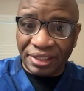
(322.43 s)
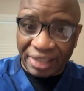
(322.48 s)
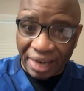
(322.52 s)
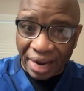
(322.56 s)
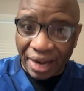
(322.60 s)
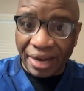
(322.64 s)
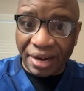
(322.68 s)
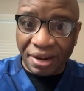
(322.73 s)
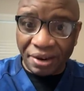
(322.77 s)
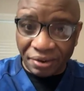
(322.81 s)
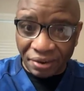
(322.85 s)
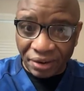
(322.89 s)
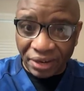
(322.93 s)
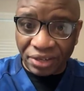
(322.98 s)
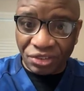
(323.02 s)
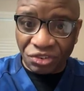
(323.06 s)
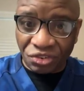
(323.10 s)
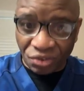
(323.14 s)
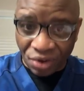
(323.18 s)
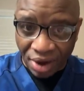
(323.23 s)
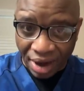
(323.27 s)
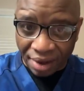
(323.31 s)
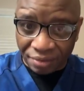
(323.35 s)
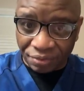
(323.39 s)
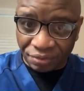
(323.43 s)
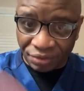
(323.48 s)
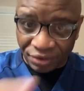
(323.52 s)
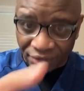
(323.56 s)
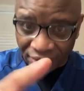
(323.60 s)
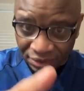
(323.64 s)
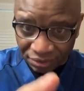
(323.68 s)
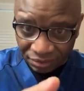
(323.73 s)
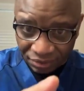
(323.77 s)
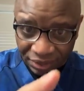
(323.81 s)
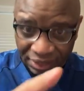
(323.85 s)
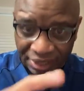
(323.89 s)
generate
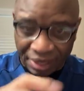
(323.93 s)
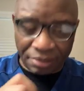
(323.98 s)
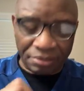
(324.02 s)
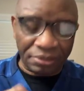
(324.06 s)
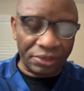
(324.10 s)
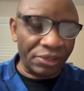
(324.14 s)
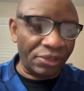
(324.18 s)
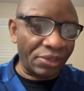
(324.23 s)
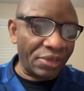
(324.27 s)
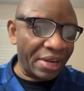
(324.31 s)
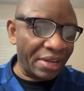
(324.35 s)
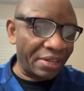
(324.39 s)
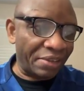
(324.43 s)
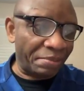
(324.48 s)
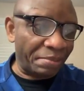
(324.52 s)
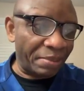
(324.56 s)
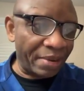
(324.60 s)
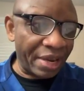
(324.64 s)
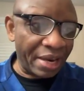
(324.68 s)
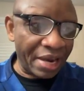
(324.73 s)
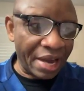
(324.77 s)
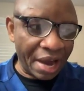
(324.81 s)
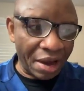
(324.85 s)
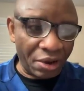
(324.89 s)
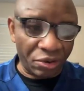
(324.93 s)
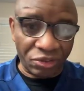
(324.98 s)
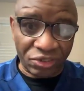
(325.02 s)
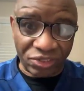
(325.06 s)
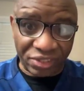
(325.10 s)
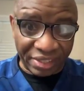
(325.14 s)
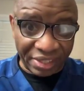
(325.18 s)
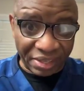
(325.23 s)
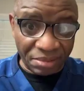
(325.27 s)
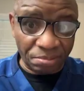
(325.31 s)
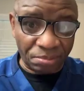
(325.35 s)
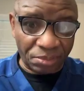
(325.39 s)
traffic, which I'm going to explain how
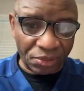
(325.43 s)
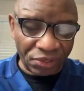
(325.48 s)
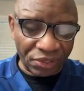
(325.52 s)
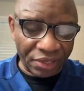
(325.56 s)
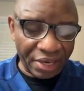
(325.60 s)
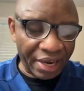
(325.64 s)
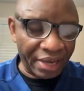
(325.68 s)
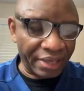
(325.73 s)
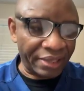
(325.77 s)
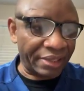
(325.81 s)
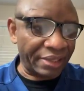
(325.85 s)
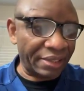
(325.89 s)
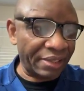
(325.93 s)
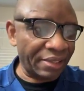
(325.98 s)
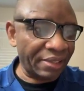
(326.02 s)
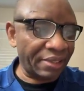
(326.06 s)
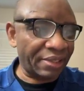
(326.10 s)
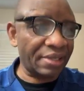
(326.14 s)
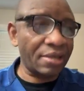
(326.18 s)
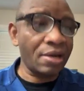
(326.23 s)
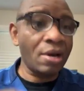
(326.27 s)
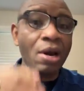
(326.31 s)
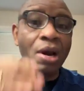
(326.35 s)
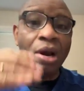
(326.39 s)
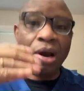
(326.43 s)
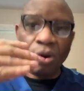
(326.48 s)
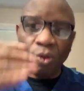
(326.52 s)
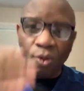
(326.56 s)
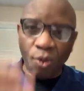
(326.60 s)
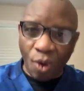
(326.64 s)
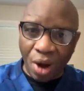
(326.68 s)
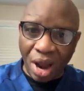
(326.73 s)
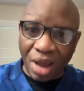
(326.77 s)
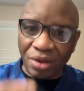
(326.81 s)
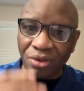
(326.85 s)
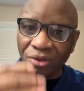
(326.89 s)
simple that is.
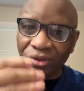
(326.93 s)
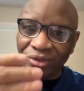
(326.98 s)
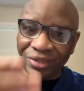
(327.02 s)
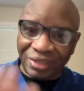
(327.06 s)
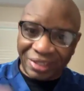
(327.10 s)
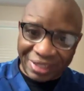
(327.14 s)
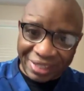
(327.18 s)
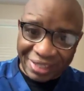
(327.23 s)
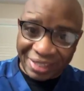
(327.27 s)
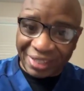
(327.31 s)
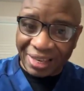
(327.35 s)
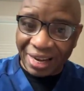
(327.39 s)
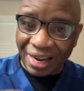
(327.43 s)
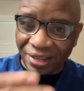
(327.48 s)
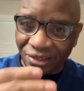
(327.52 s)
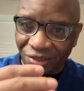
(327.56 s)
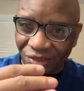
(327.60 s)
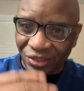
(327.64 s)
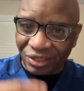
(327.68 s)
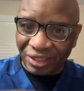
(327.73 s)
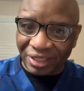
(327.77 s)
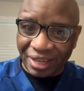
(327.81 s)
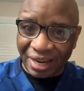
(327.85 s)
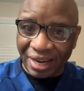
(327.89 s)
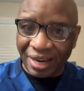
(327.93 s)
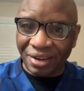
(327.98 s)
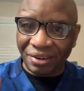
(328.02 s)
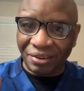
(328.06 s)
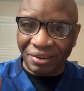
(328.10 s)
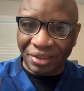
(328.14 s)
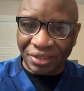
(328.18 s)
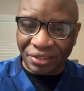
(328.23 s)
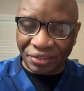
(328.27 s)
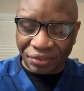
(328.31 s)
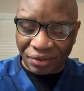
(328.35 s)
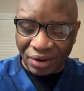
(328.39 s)
When you decide to
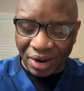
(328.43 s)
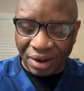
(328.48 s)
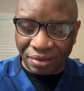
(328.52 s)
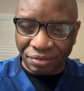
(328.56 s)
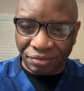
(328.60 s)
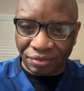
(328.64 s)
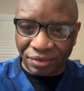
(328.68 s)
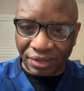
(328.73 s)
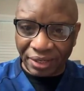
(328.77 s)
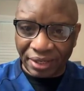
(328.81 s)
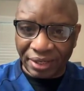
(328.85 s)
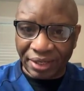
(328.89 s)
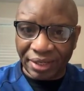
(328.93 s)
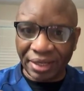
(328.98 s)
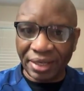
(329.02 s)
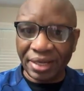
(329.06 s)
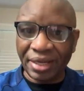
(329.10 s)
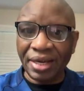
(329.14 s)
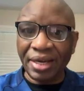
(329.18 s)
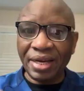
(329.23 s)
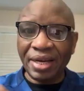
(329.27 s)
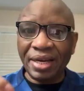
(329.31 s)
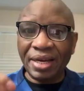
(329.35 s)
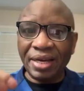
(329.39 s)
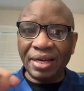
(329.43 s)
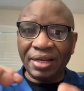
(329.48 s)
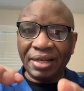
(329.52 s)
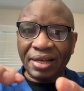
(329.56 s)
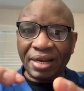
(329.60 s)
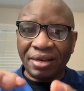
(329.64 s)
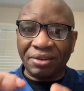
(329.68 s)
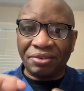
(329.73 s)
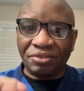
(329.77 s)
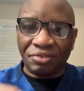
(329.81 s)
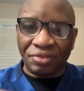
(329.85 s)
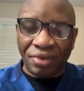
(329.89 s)
generate traffic,
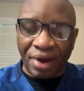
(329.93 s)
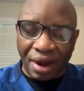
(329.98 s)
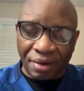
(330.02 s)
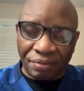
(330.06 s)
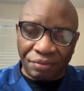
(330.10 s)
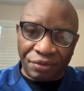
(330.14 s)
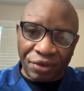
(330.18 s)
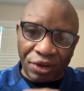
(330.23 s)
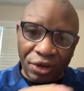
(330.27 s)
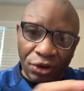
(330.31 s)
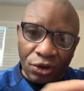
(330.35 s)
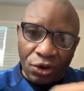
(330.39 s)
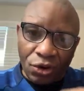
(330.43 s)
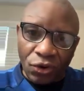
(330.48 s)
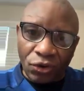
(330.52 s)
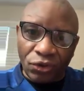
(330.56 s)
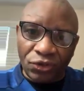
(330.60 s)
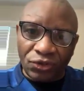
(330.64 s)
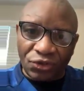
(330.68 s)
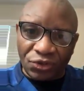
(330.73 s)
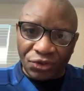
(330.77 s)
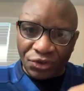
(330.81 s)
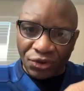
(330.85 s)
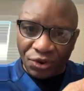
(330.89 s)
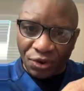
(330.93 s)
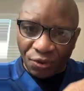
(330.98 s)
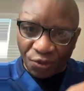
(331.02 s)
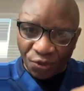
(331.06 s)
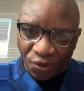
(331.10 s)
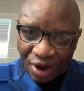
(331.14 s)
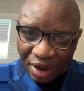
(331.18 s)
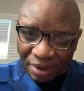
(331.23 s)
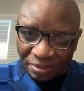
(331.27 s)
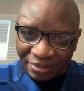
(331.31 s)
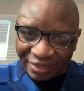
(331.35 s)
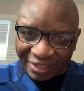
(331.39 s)
the traffic goes to your
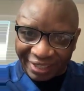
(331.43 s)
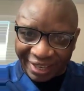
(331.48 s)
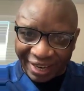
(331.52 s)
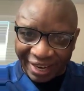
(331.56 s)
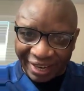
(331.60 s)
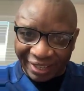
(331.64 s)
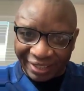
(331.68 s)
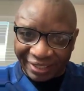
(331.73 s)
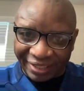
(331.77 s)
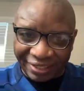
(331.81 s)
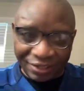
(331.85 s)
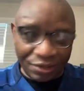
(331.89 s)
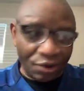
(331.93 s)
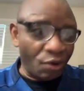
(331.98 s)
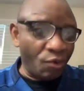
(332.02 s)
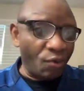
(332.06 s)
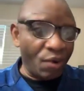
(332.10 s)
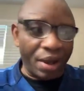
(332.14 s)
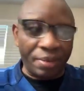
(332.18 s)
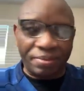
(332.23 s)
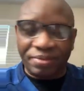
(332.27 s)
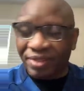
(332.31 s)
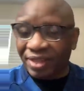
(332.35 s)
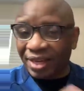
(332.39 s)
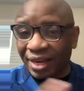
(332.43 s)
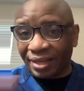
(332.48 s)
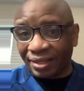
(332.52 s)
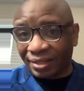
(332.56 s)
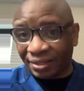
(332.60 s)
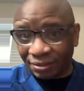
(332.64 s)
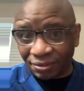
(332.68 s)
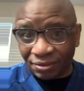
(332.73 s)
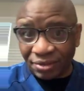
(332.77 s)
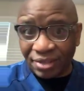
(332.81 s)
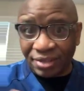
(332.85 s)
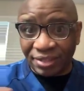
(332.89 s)
website. Your
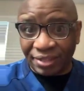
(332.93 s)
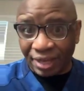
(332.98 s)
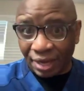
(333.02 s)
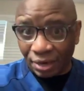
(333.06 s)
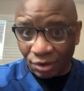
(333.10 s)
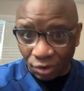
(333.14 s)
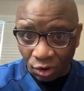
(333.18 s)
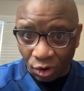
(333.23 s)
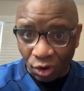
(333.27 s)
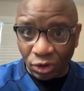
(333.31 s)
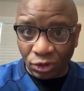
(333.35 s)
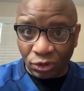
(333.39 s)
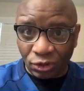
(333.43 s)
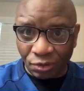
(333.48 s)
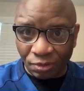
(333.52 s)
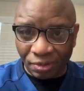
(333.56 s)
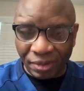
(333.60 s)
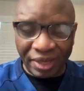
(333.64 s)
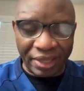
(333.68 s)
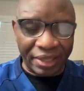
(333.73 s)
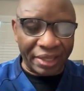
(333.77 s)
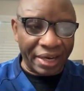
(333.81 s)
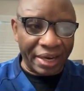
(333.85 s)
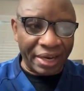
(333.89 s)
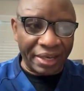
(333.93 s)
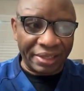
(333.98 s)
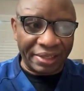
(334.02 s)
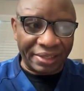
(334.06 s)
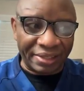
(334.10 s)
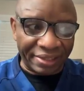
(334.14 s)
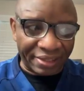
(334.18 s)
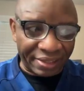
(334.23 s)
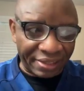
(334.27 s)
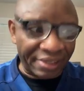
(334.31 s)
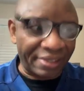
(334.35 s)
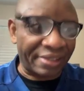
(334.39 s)
website is an automated
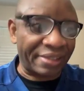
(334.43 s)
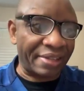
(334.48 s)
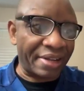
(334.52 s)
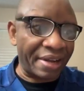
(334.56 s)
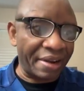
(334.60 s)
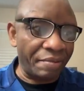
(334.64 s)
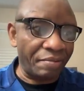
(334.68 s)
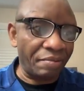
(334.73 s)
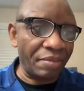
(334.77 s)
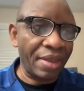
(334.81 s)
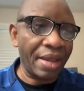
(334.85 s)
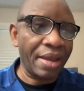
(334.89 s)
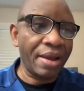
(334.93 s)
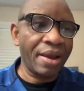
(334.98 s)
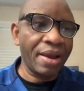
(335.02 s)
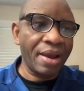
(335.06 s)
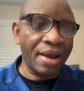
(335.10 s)
system,